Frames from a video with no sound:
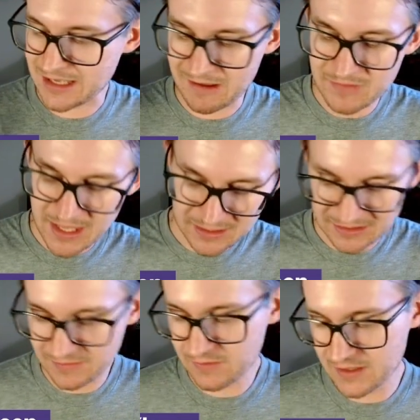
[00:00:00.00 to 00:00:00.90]
And then
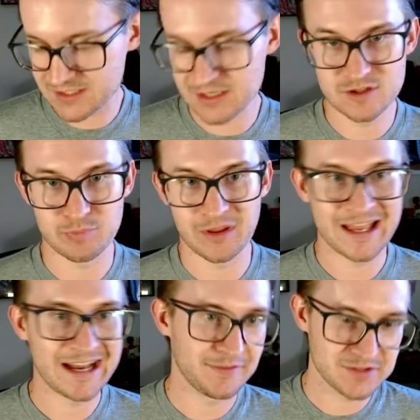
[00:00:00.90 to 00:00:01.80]
in this year's
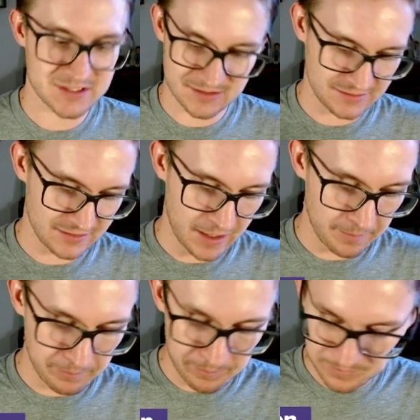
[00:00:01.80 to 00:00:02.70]
playoffs,
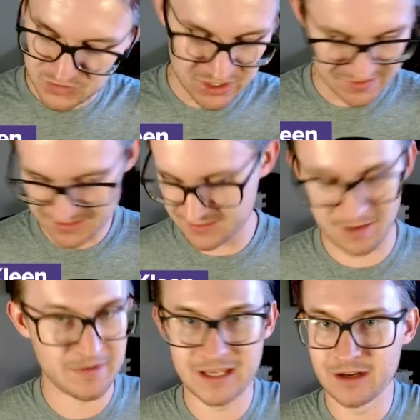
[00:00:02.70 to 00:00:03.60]

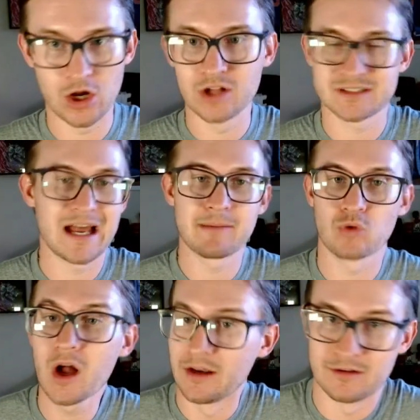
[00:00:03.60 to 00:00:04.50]
an all-time
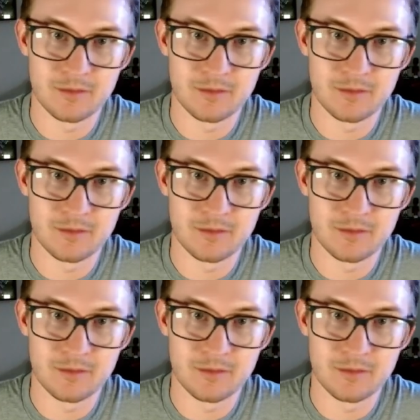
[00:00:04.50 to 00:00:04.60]
run.